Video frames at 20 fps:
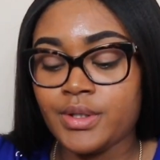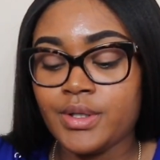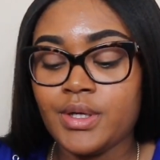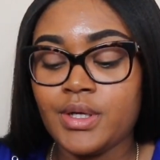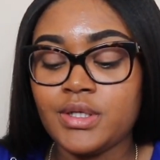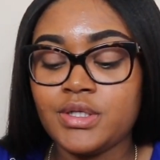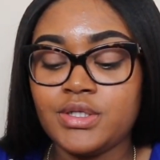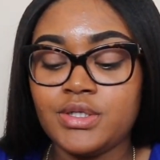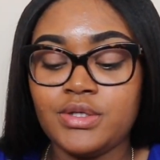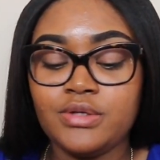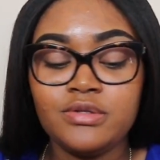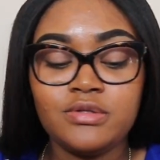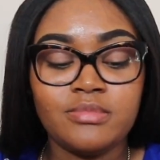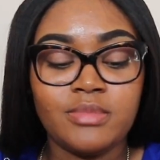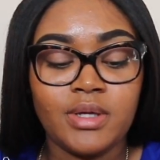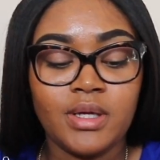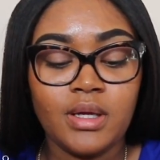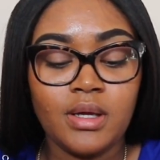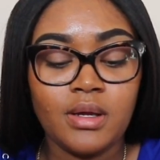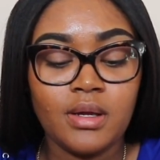Excuse
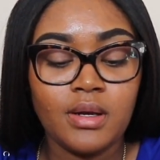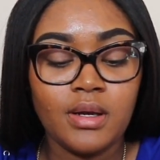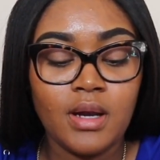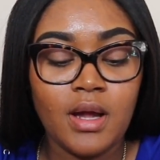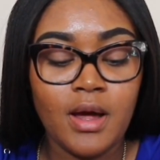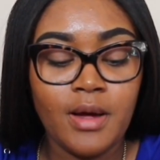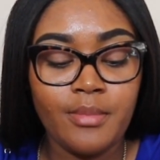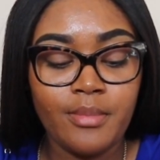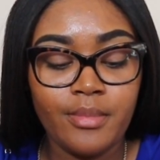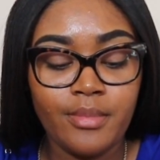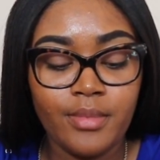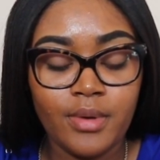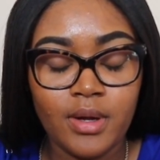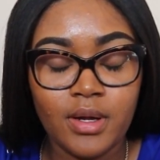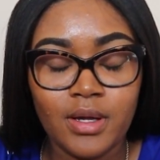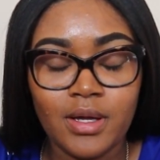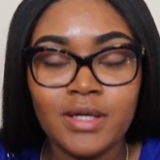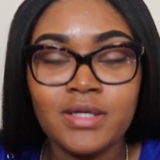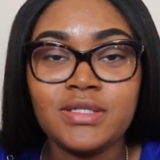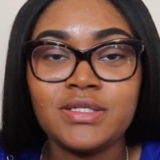me.
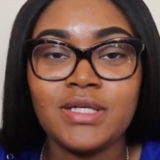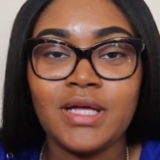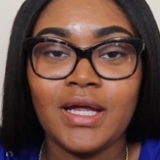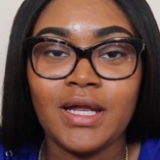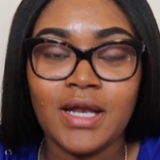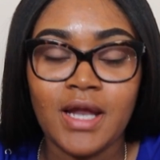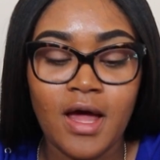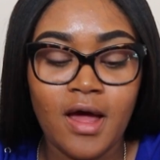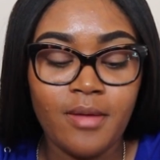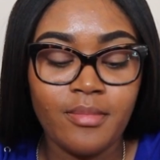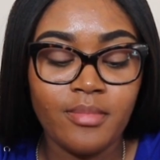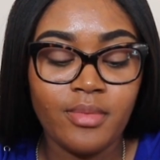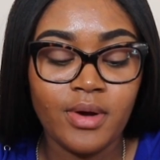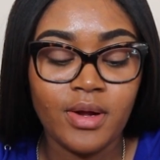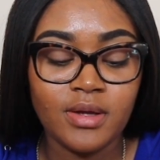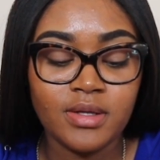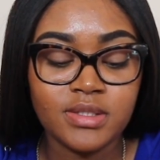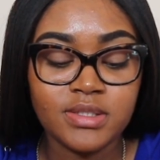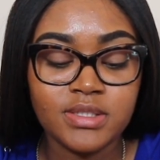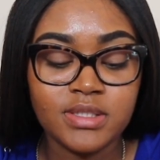I said naan
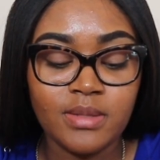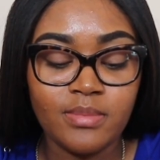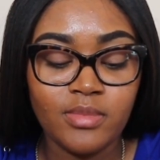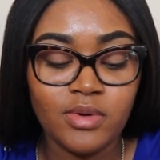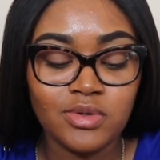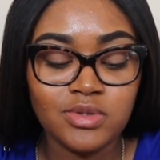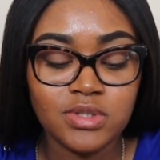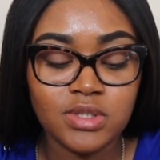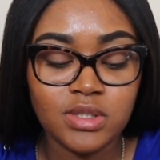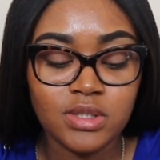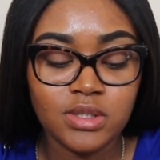bread, samosa.